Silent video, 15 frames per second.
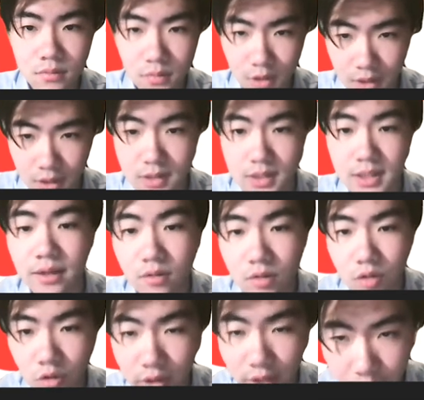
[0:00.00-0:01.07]
Yes, and
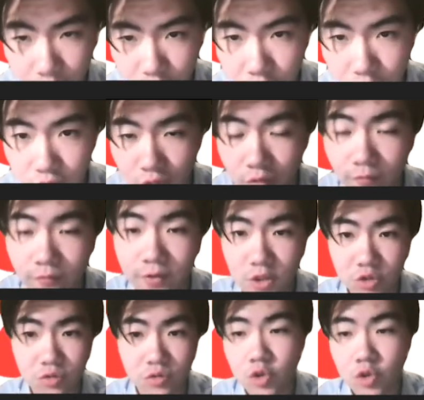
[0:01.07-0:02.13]
you're able to
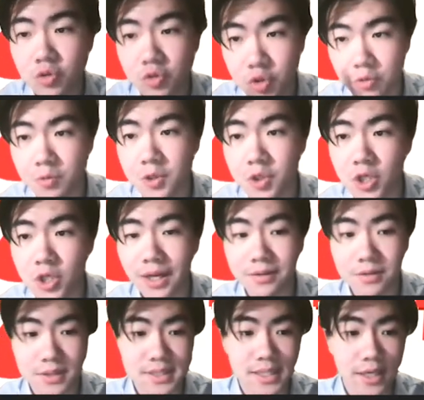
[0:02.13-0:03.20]
first choose your region on
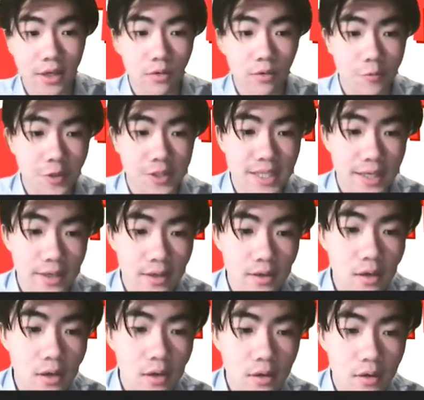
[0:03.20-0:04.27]
the state you're residing.
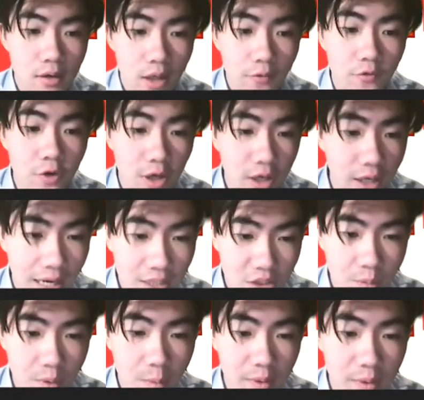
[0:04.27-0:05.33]
If you're a Kaiser
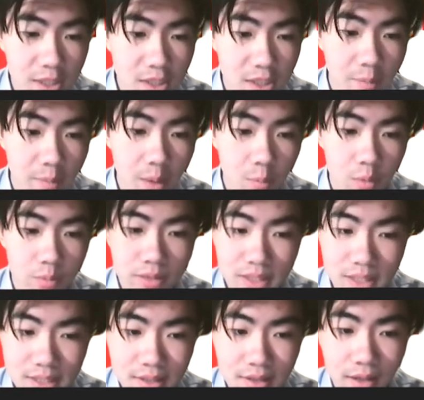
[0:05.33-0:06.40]
Permanente member,
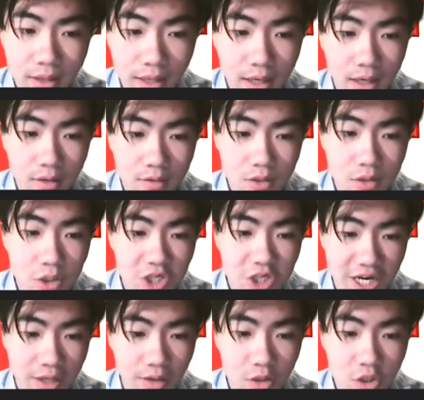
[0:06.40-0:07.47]
please click on
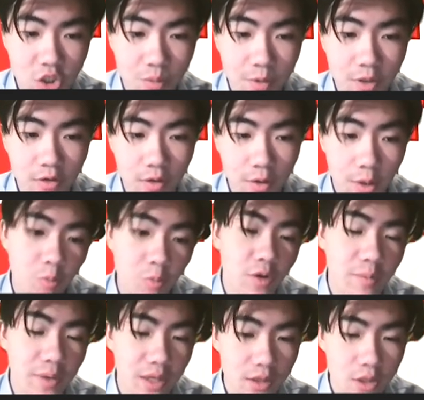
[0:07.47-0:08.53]
check
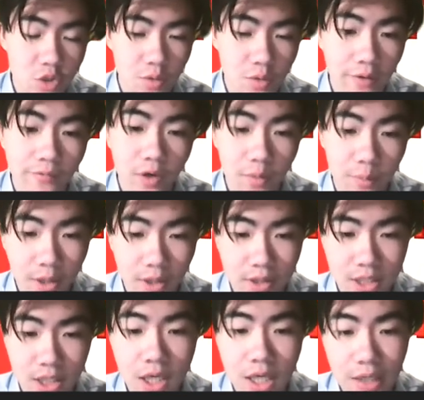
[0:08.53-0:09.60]
appointment
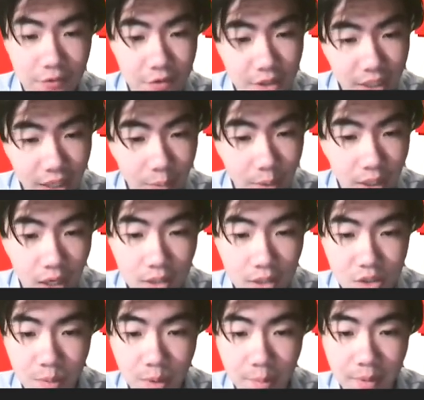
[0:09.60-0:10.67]
availability. If you're not a
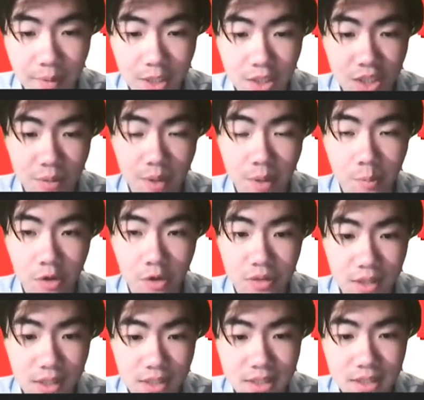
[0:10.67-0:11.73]
Kaiser Permanente member,
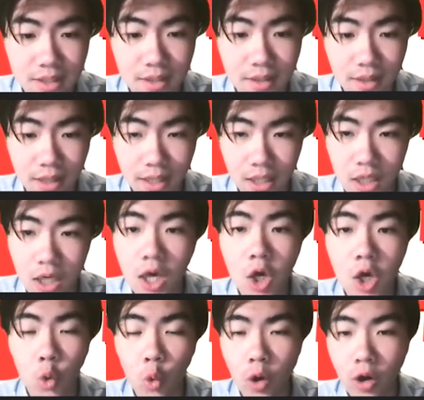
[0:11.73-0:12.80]
this link
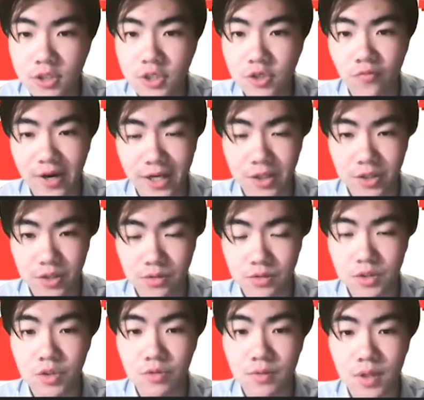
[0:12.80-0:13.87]
will direct you
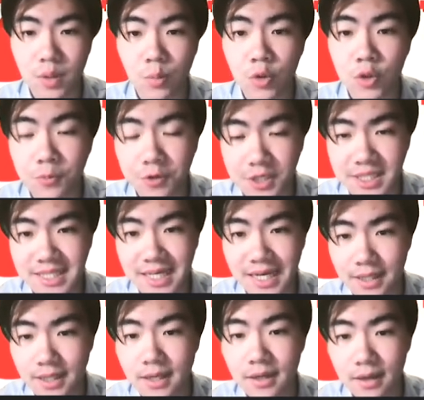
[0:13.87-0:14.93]
to the appropriate
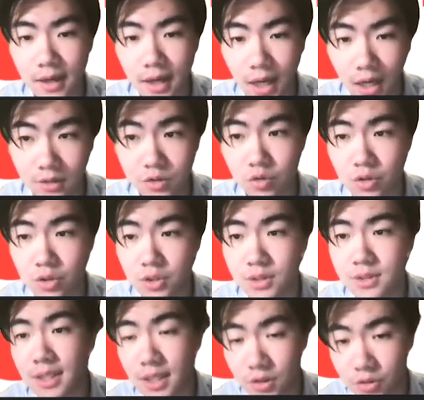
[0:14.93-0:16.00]
site in your
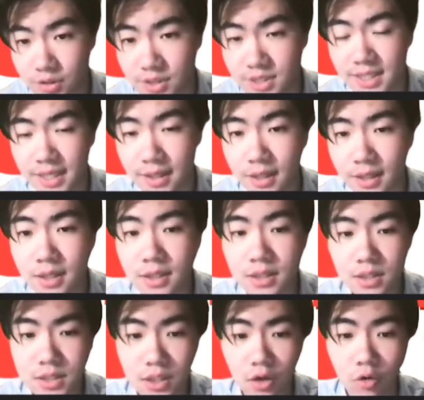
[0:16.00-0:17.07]
state.
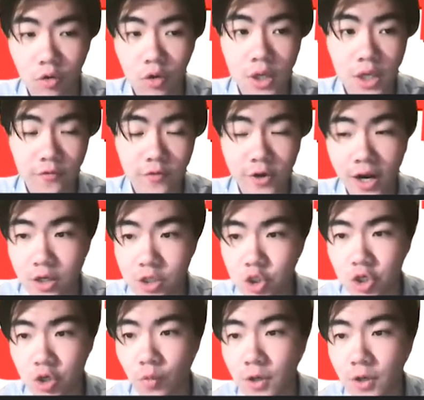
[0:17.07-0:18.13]
So if you're
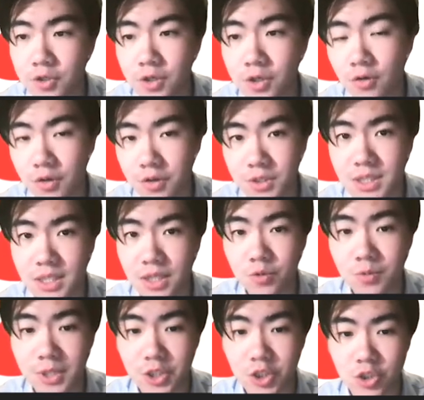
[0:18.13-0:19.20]
unsure where to go in your state to
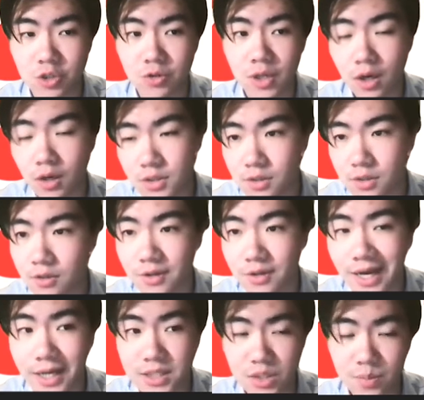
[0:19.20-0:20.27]
register, you can also go to
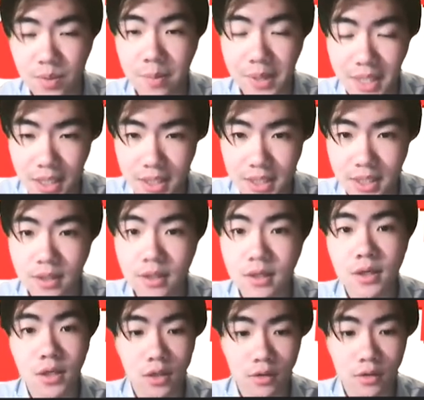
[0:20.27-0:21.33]
Kaiser Permanente
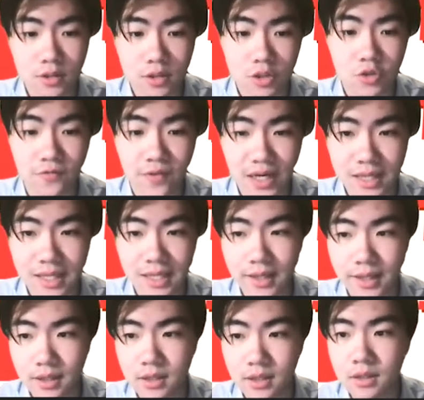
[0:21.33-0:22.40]
in order to find that
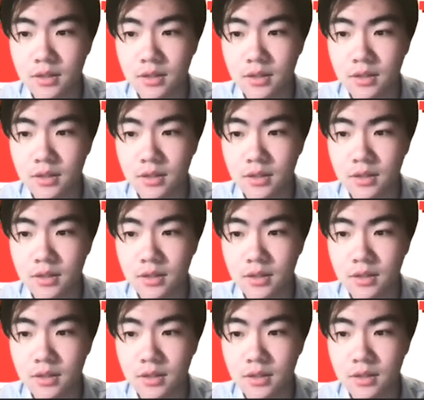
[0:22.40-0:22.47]
link.